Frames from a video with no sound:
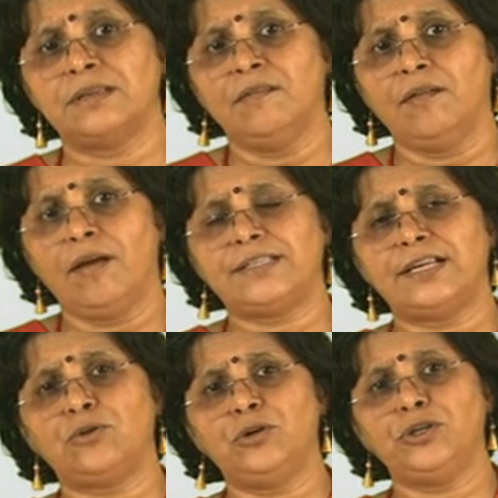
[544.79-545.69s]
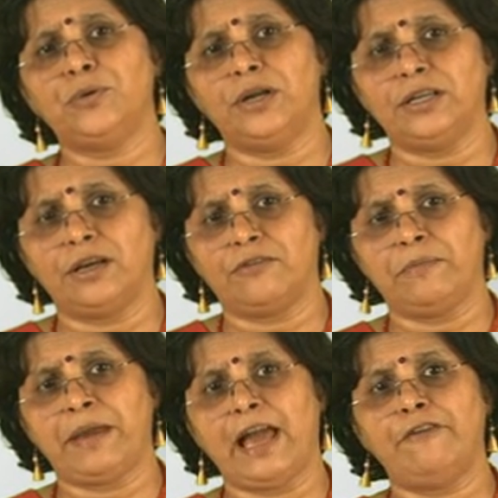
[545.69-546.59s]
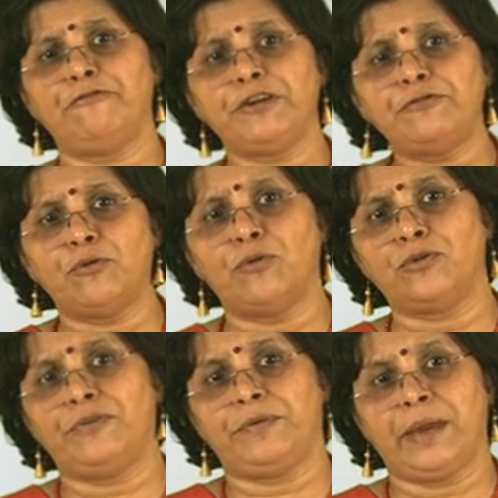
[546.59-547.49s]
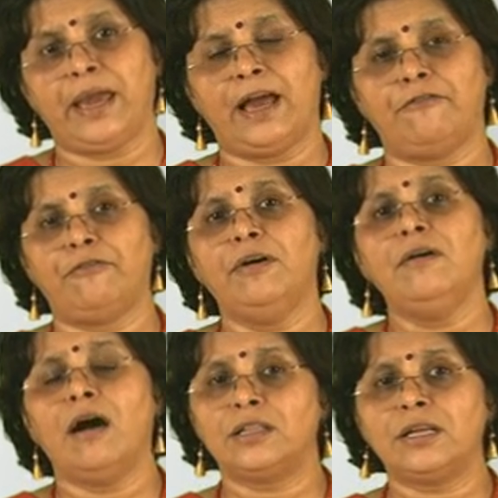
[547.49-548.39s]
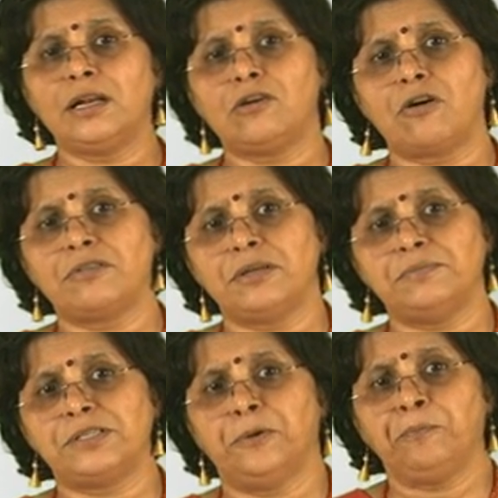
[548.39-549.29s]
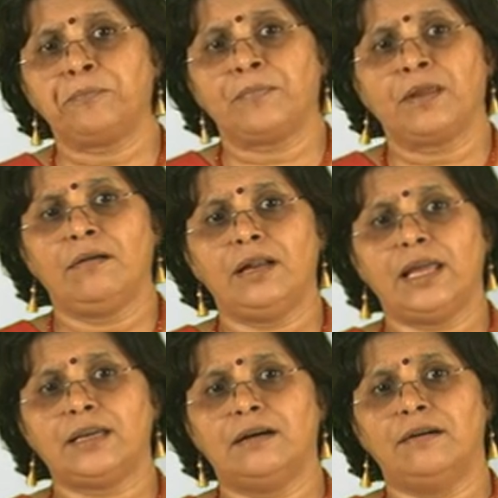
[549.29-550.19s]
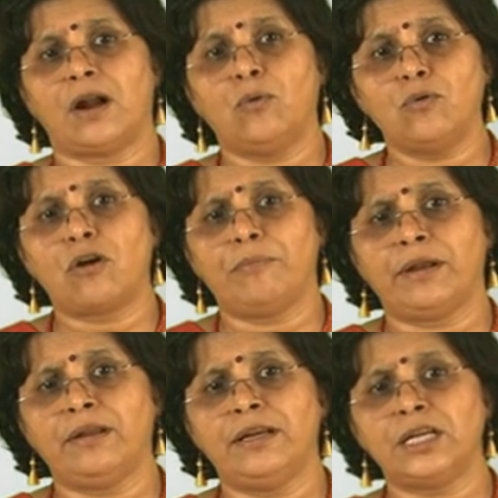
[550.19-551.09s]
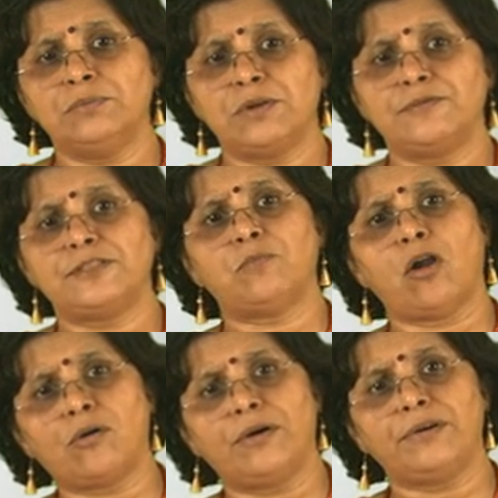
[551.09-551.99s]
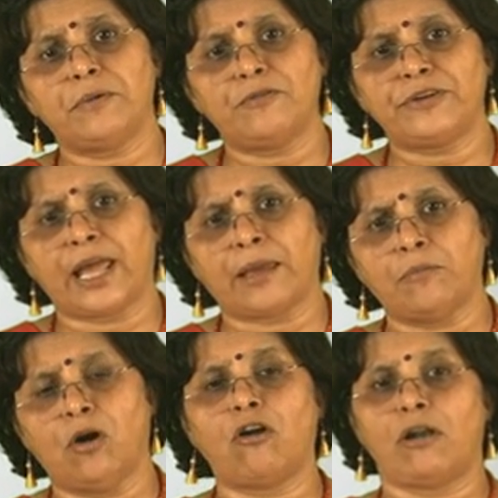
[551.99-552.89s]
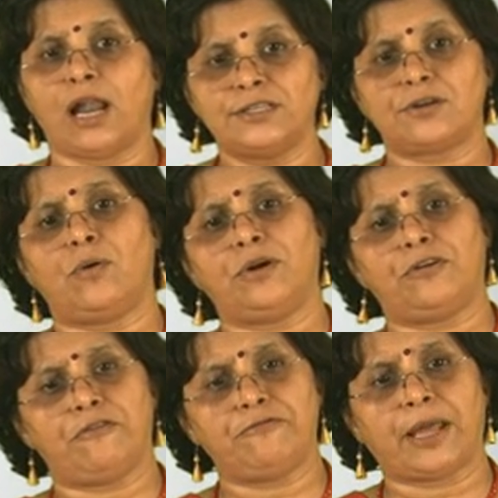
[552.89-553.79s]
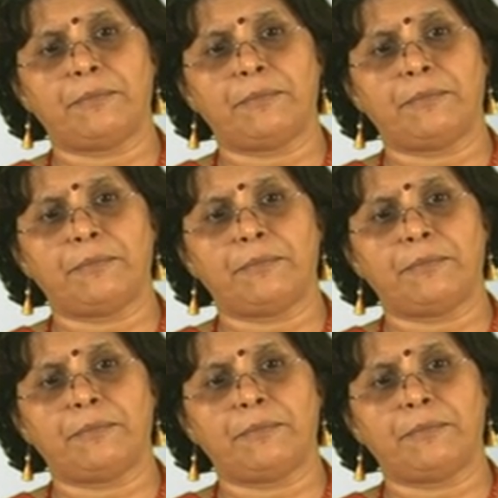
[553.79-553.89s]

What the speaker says: As I told you earlier, we may have FIFO, we may have other algorithms, like round robin in terms of small quantum of time or larger quantum of time.